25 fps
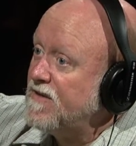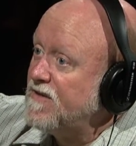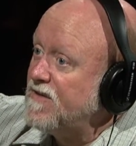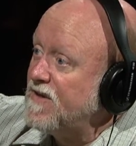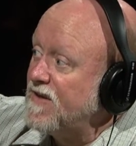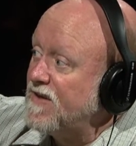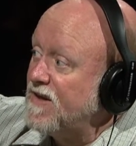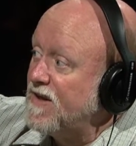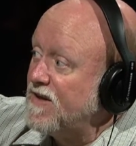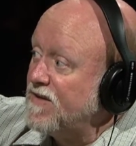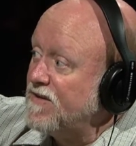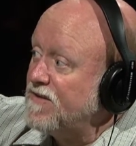
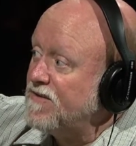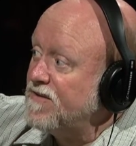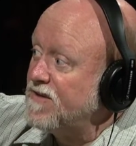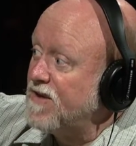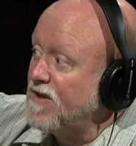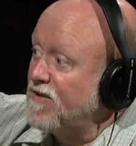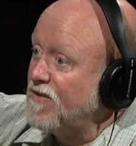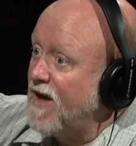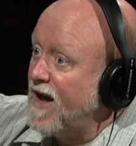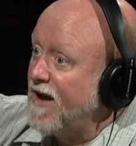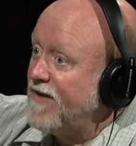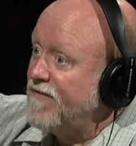that the,
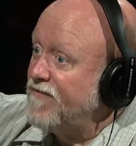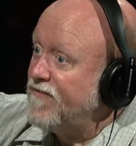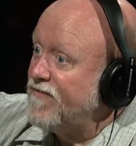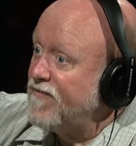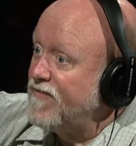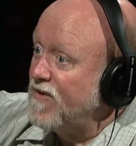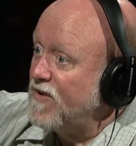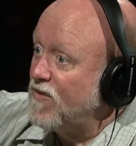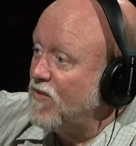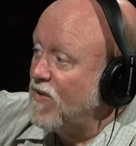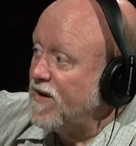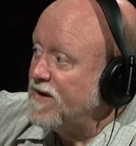the life,
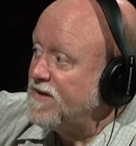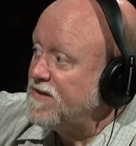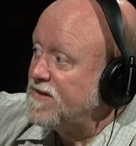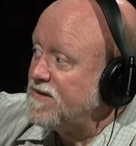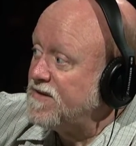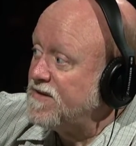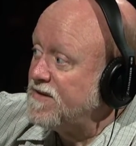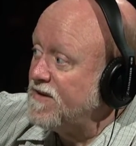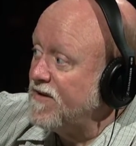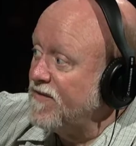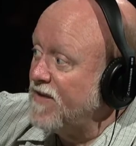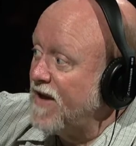the
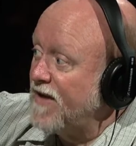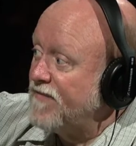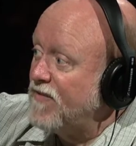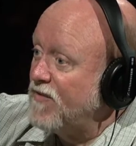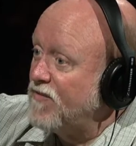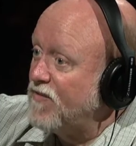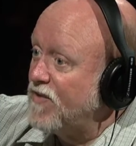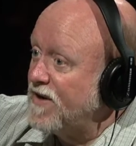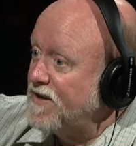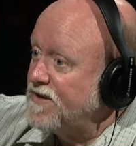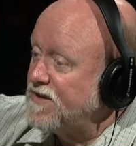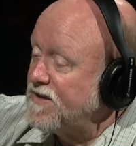grace, the life
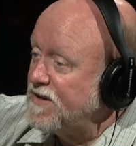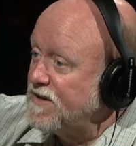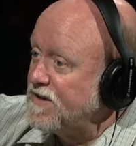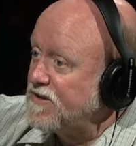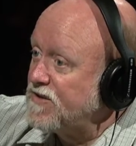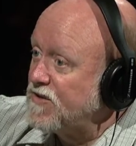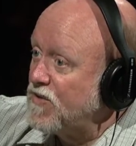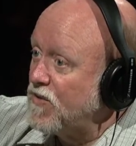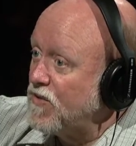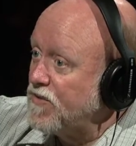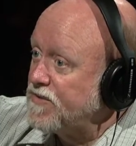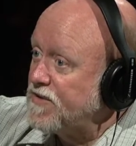of grace in his
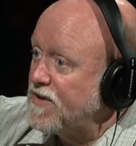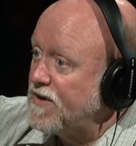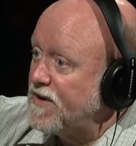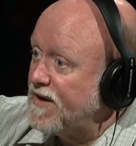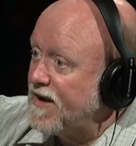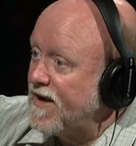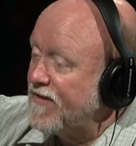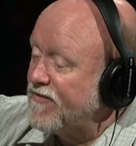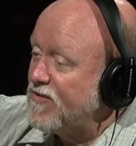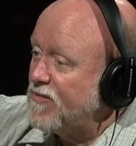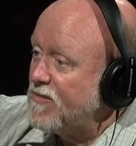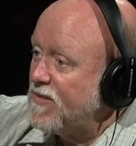soul is going
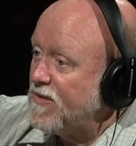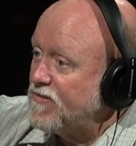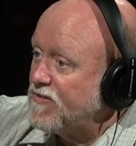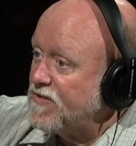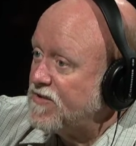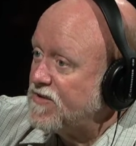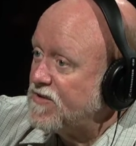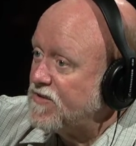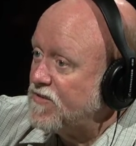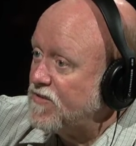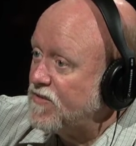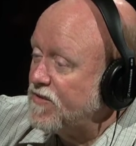to have to be
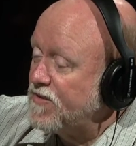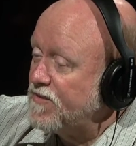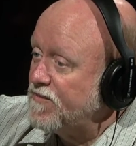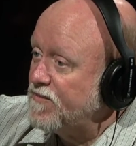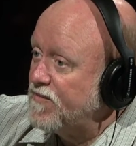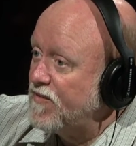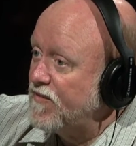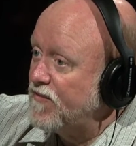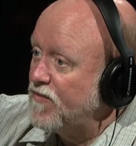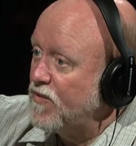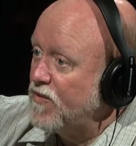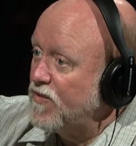restored
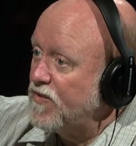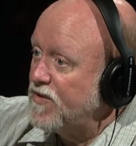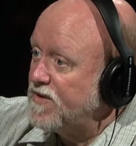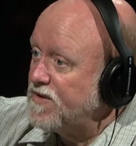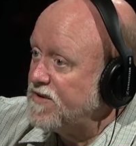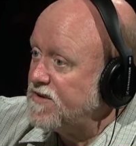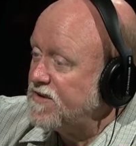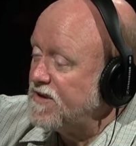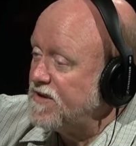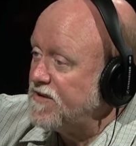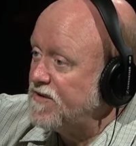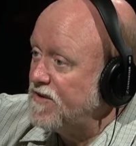before you can
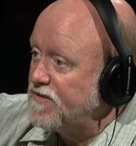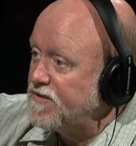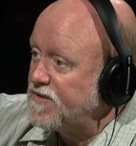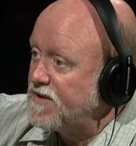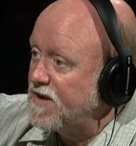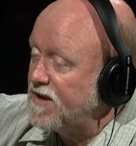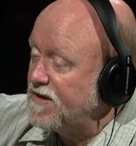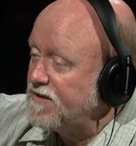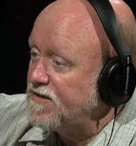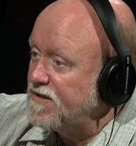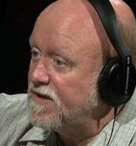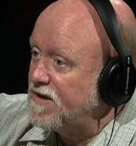see those
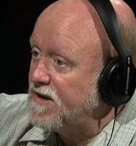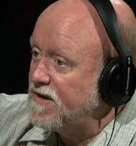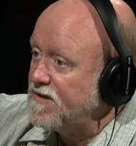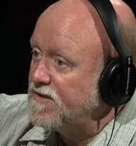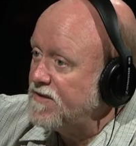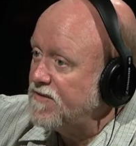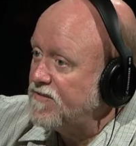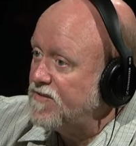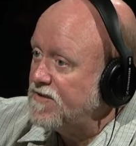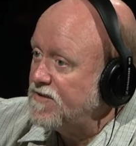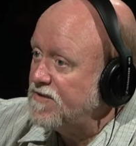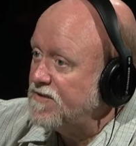kinds of
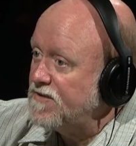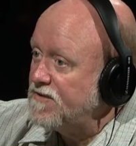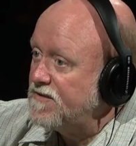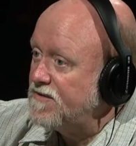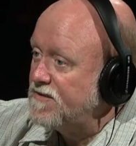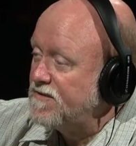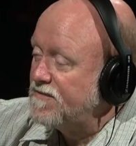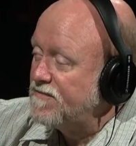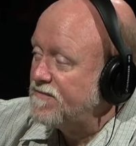consequences.